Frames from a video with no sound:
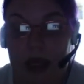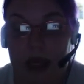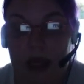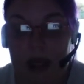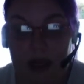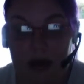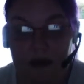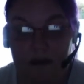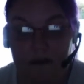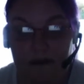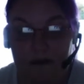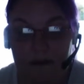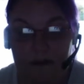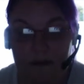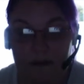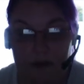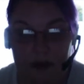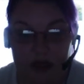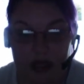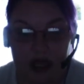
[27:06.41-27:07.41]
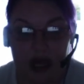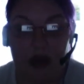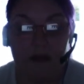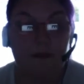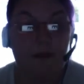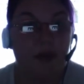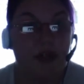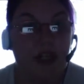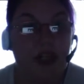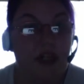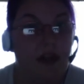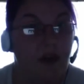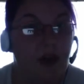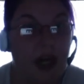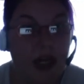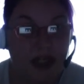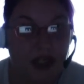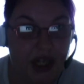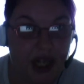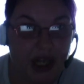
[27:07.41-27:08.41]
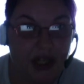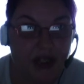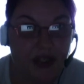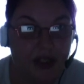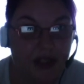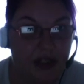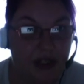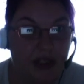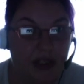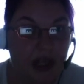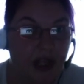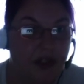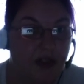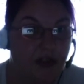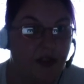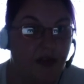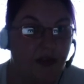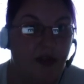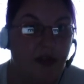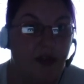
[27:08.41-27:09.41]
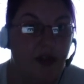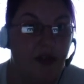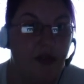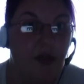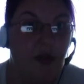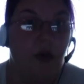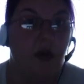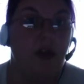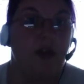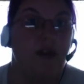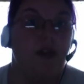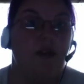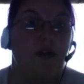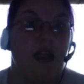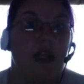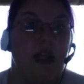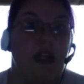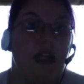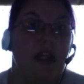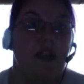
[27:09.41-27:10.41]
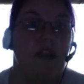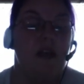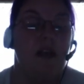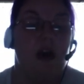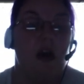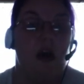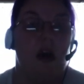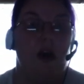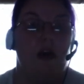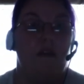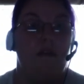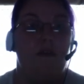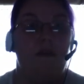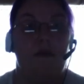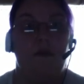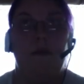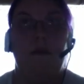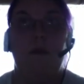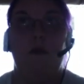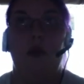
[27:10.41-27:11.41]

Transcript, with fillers: If that particular education does not suit you or suit the needs of